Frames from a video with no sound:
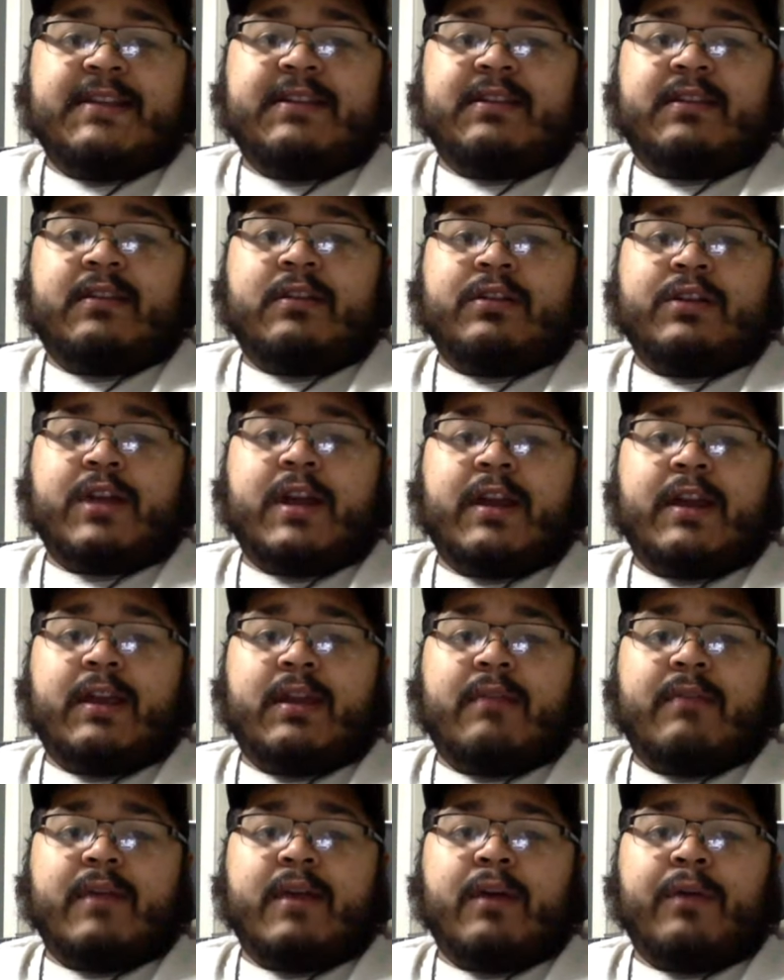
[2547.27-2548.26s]
They're trying to get
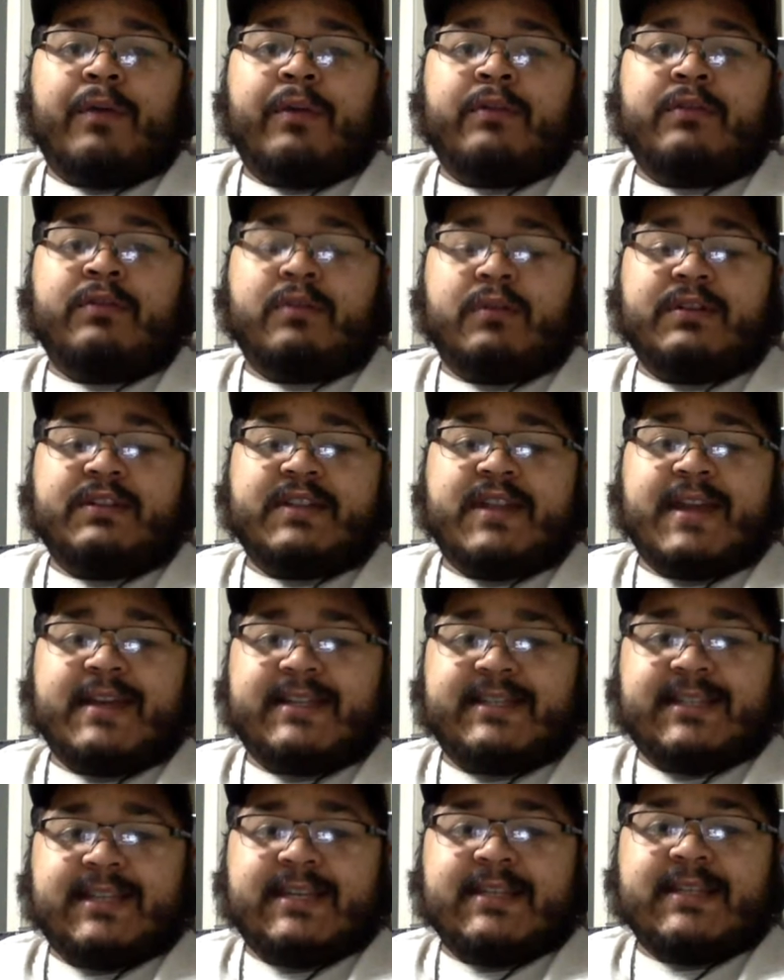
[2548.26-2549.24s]
him healthy towards
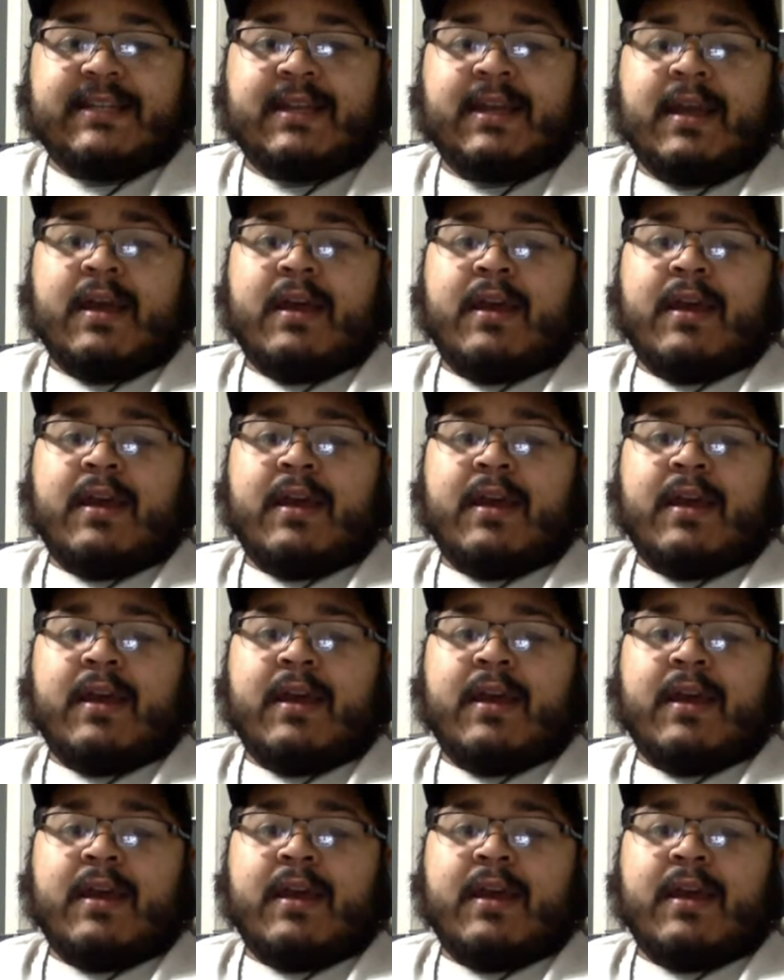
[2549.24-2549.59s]
next season.